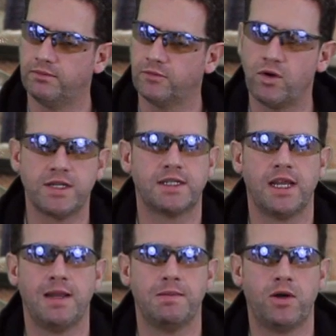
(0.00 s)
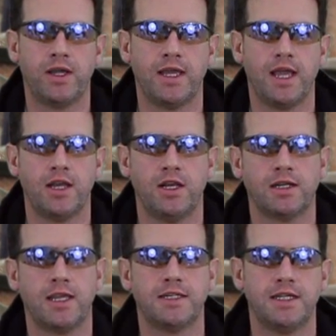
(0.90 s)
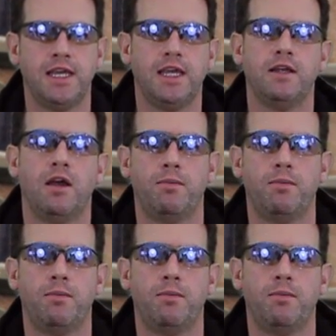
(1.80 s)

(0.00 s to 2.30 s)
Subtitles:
Chris in MIA, and you'll get to hear